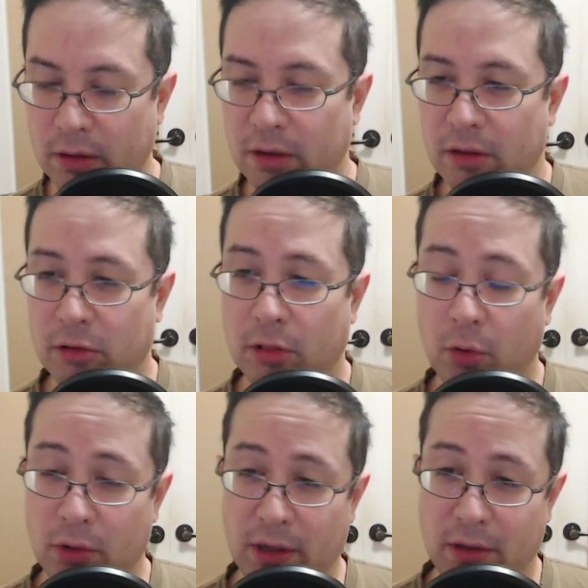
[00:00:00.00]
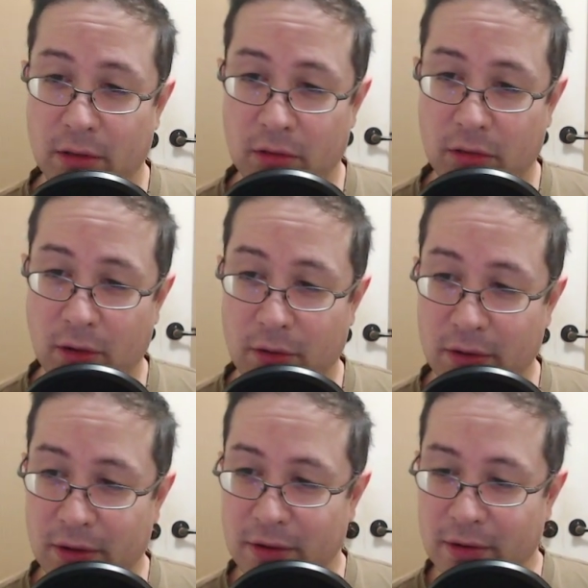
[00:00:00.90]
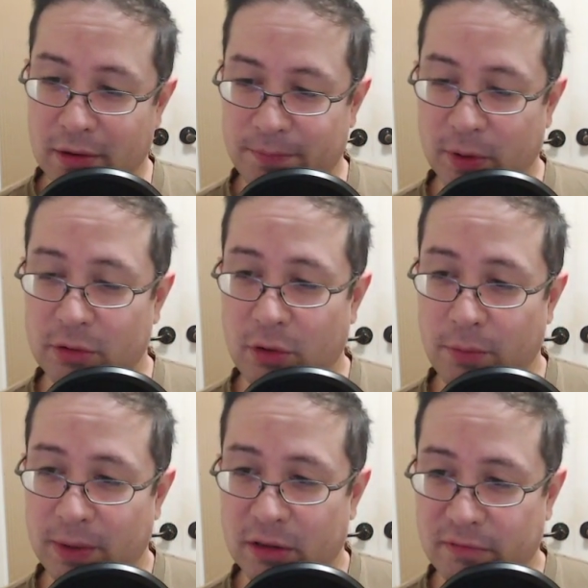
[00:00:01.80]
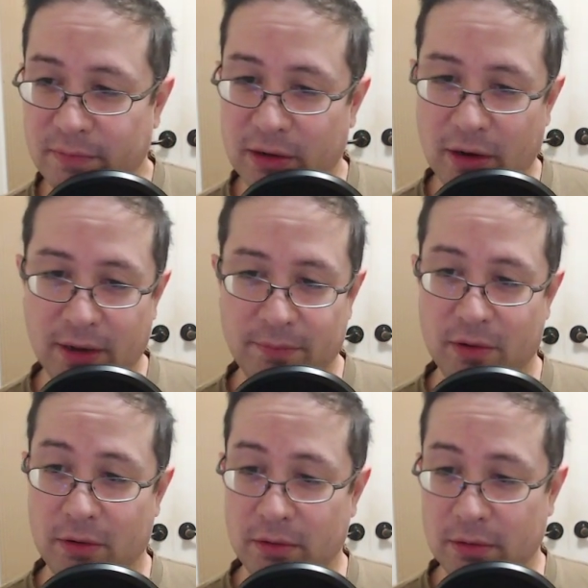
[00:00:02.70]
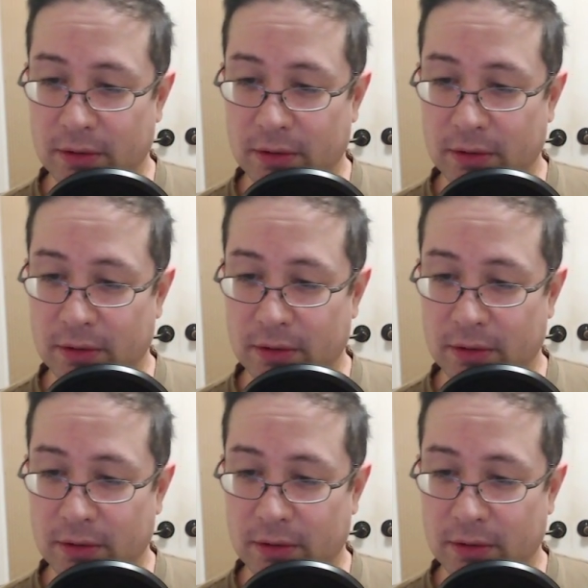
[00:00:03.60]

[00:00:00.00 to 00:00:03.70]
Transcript: Slowly. So burn 2 minutes of my time though.